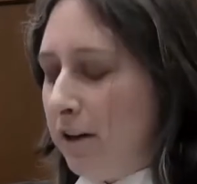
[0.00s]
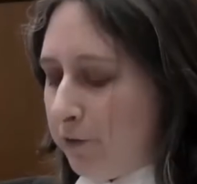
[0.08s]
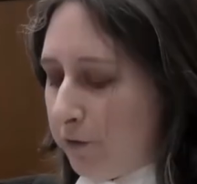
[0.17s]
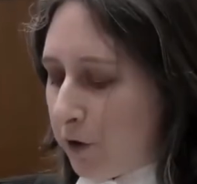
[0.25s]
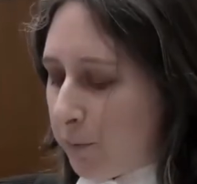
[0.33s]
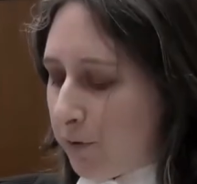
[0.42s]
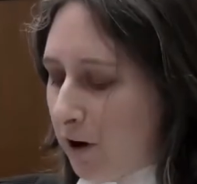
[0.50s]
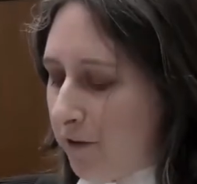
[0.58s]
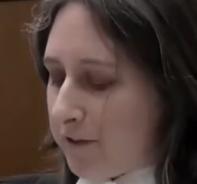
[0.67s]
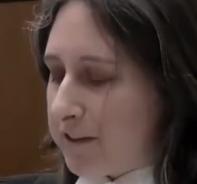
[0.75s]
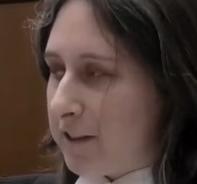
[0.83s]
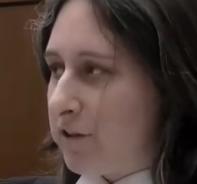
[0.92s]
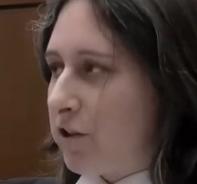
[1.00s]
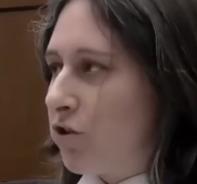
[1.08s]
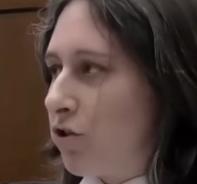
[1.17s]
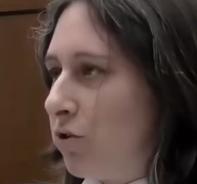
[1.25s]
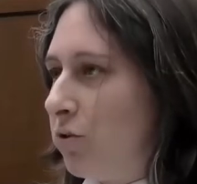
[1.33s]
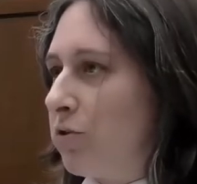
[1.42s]
for the provinces to
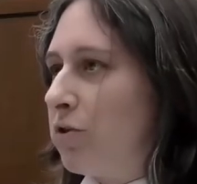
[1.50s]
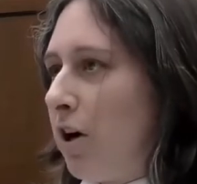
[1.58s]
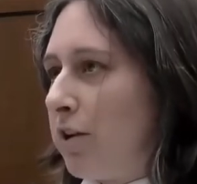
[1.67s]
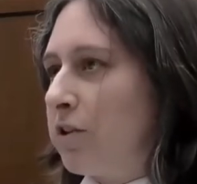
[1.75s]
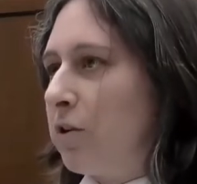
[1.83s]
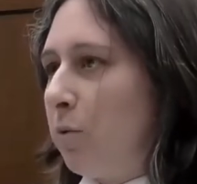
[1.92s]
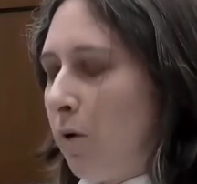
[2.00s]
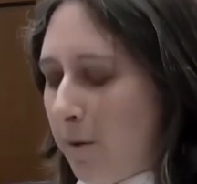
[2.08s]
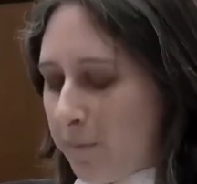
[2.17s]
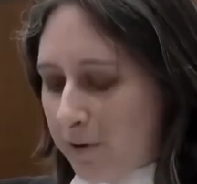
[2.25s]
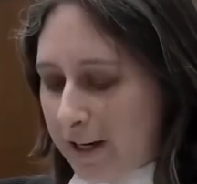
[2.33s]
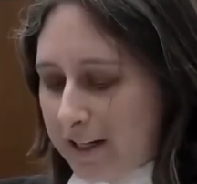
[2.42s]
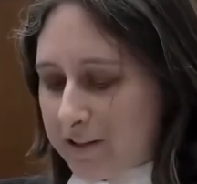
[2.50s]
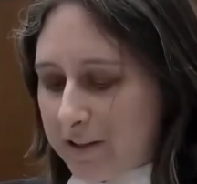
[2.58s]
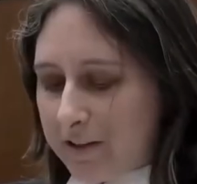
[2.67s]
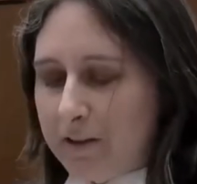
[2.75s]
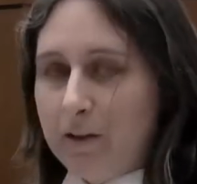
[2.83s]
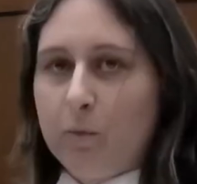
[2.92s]
choose not to cooperate
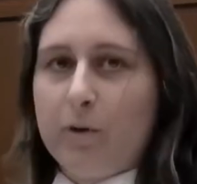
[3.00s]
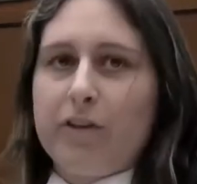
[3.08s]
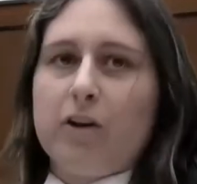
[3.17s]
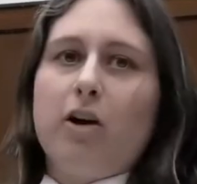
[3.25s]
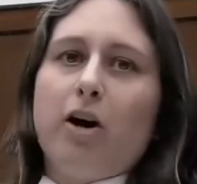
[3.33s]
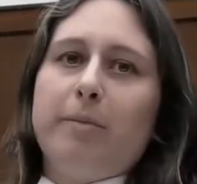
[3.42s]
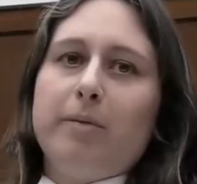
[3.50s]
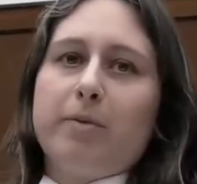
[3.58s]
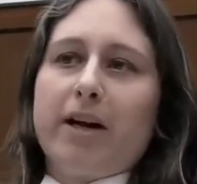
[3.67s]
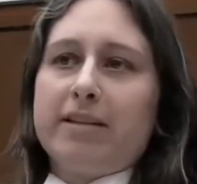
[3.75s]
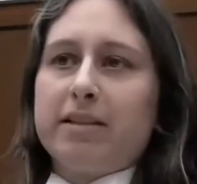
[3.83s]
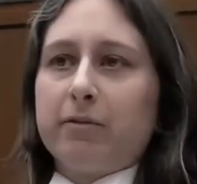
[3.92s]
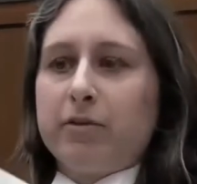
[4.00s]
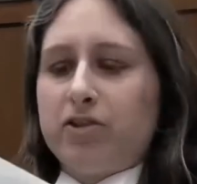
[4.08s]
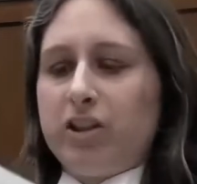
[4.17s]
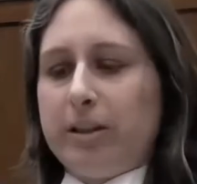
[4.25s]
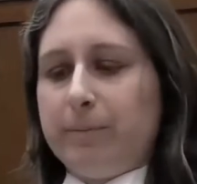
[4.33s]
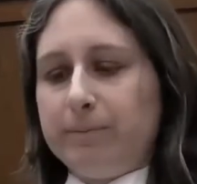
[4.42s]
with the carbon pricing
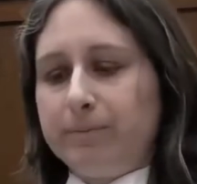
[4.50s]
regime.